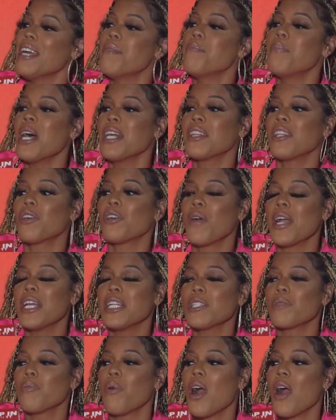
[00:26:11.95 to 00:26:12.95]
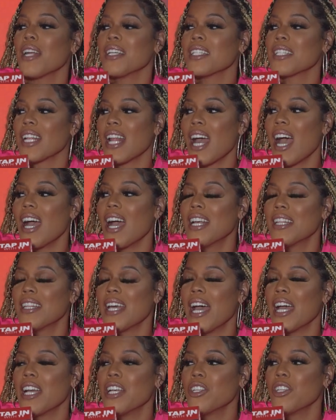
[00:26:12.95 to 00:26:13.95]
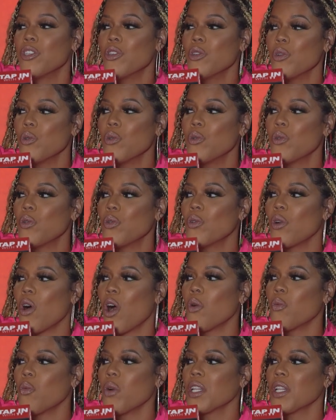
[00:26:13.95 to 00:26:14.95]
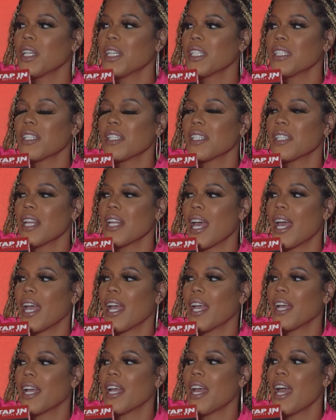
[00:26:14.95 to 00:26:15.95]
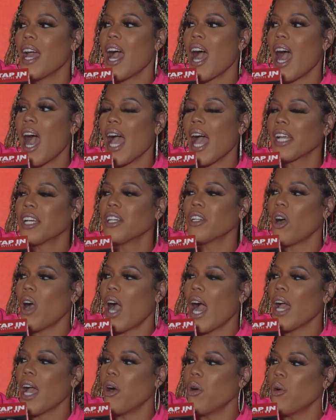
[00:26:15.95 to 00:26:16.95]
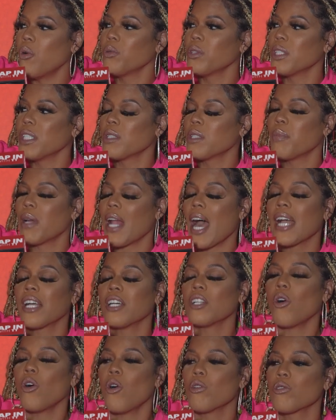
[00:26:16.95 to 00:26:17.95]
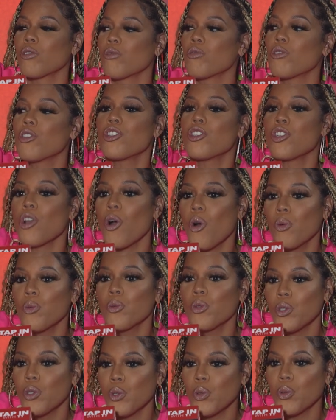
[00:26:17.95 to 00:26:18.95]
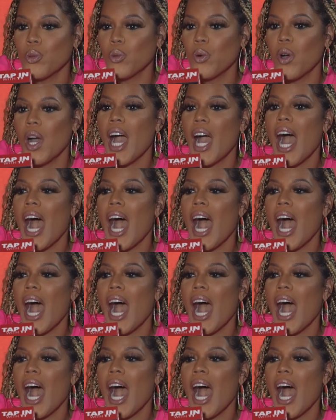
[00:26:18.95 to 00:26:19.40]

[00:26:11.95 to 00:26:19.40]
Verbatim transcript: And, but the greatest part is that you are willing to say I can I own this, but I can also show you Correct.